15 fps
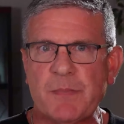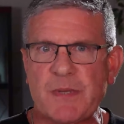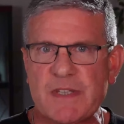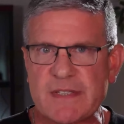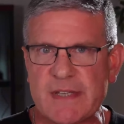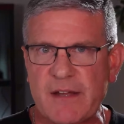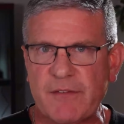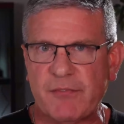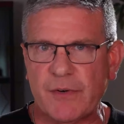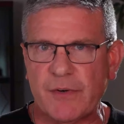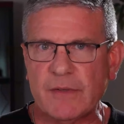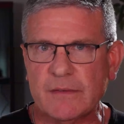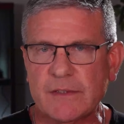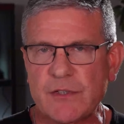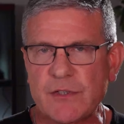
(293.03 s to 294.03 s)
be
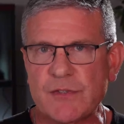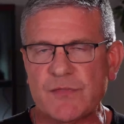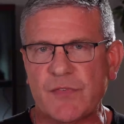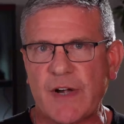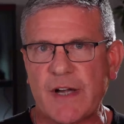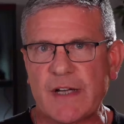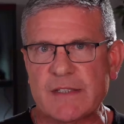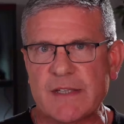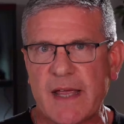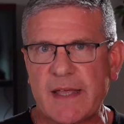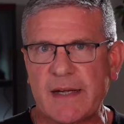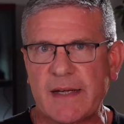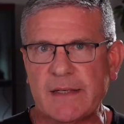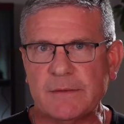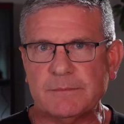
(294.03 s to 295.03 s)
safer to use for
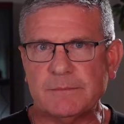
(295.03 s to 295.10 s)
anxiety.